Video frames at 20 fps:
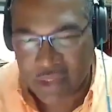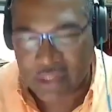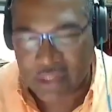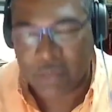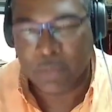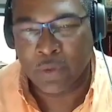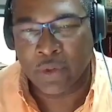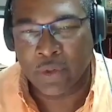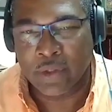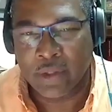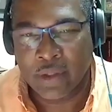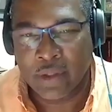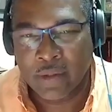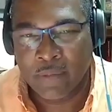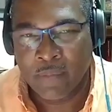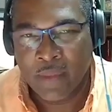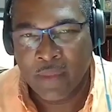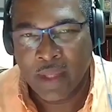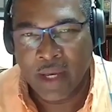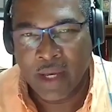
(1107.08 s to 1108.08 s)
sport.
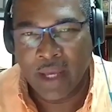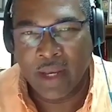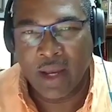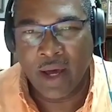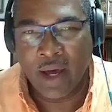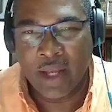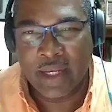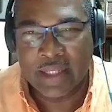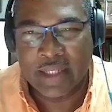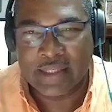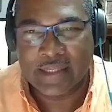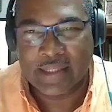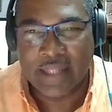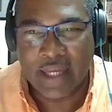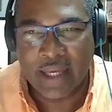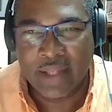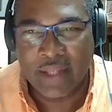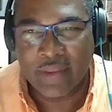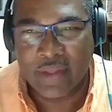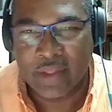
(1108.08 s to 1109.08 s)
And
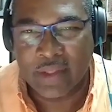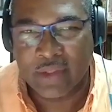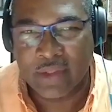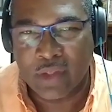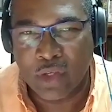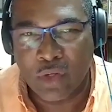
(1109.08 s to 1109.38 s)
understand that,